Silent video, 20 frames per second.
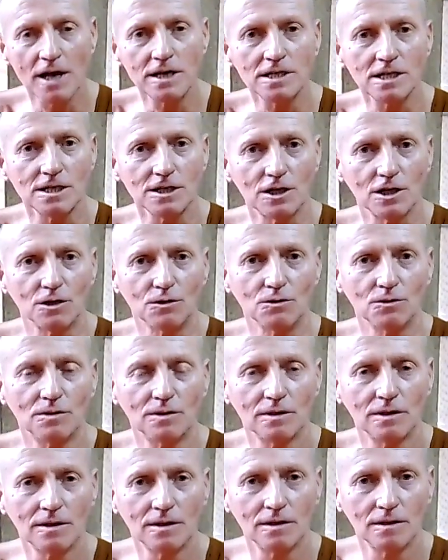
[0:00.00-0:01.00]
all of the
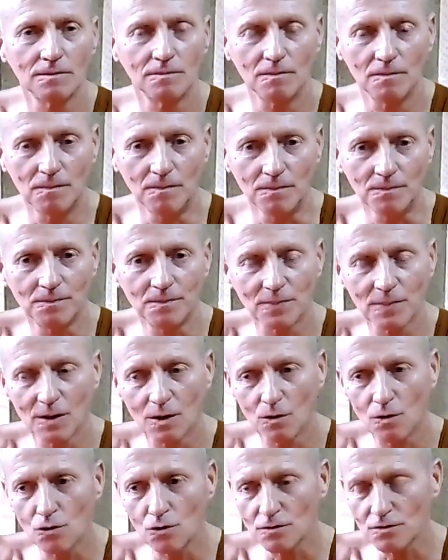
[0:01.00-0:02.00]
time to do
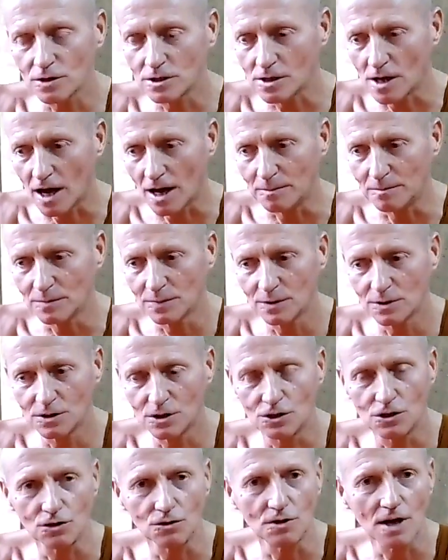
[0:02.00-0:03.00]
nothing.
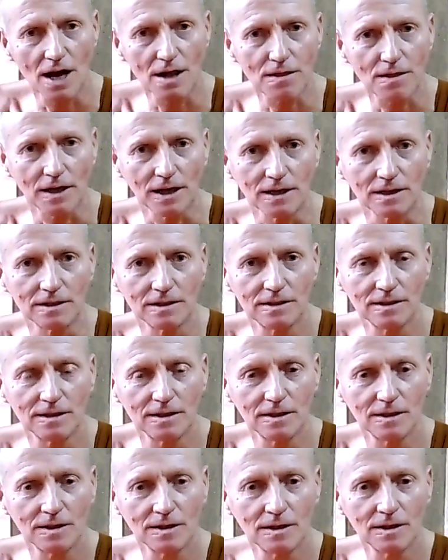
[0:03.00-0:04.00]
But then you are doing
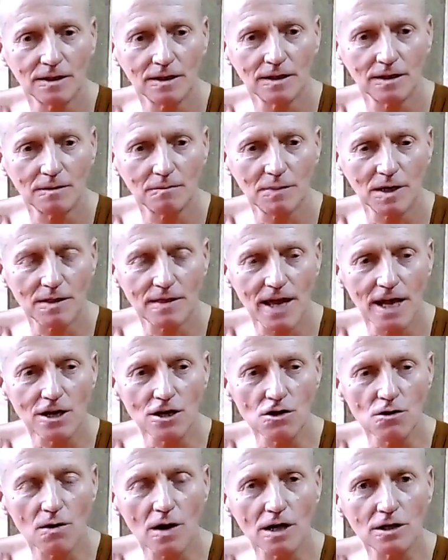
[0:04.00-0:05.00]
something. You're
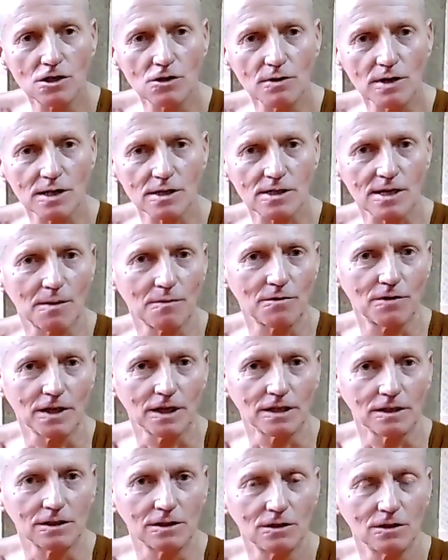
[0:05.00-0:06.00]
listening to
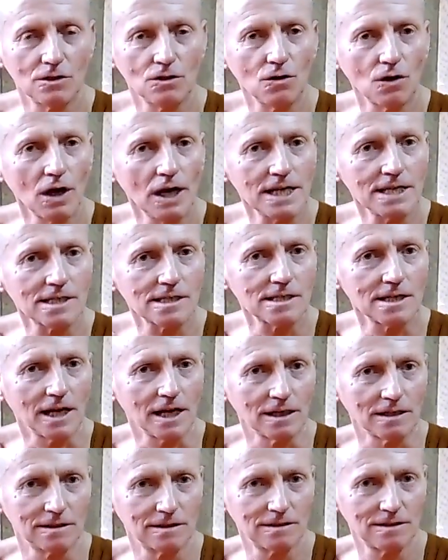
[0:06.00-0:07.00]
those prompts. You're
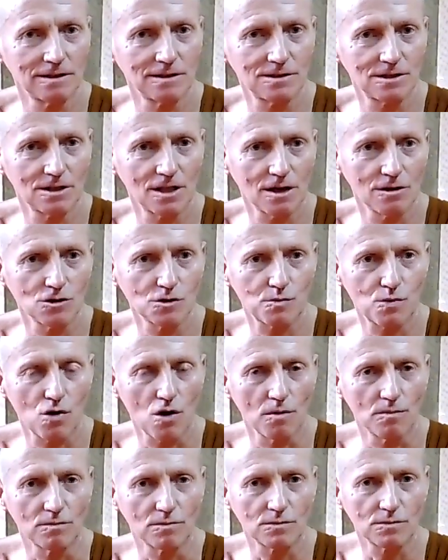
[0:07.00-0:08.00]
waiting for the
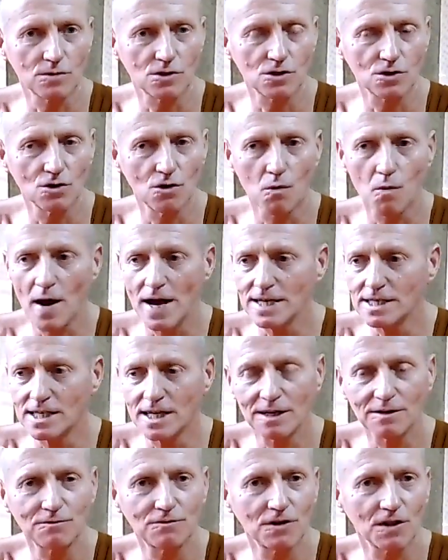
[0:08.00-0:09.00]
next one.
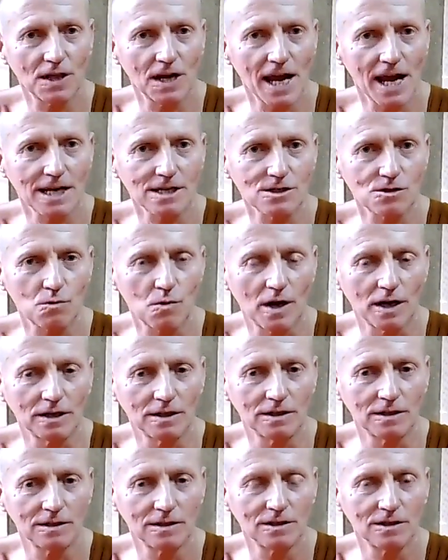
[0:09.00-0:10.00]
Or you are
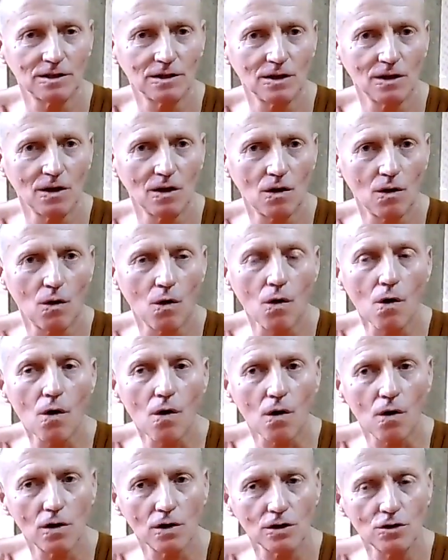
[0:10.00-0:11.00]
being
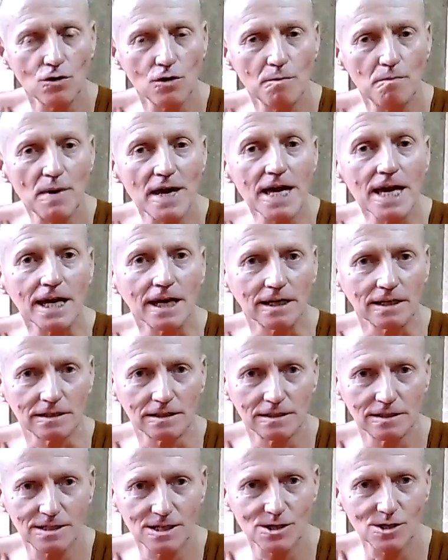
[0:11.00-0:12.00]
disturbed by
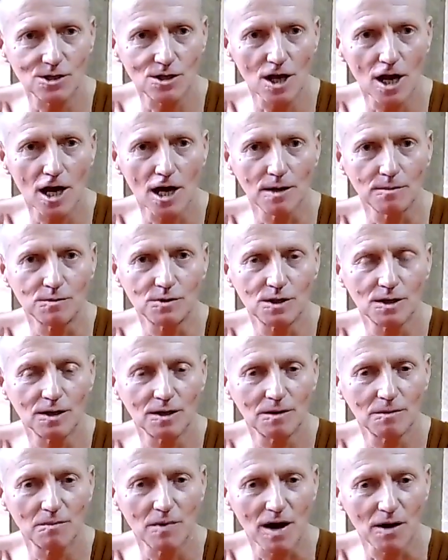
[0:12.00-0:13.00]
one that
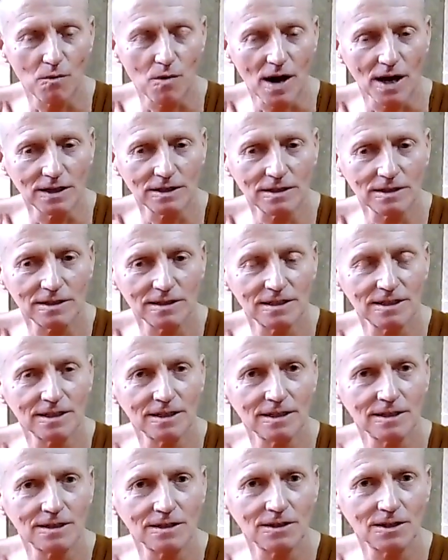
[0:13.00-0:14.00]
comes along, a
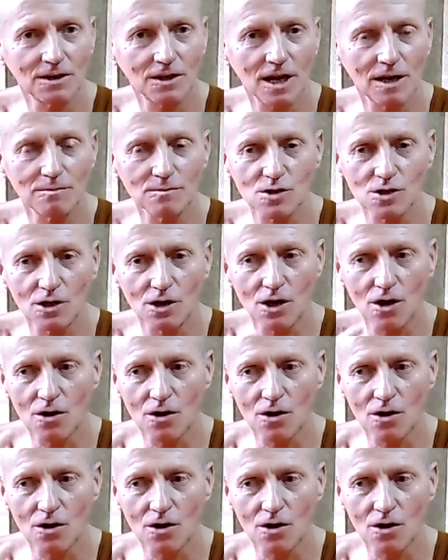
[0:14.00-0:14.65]
reminder,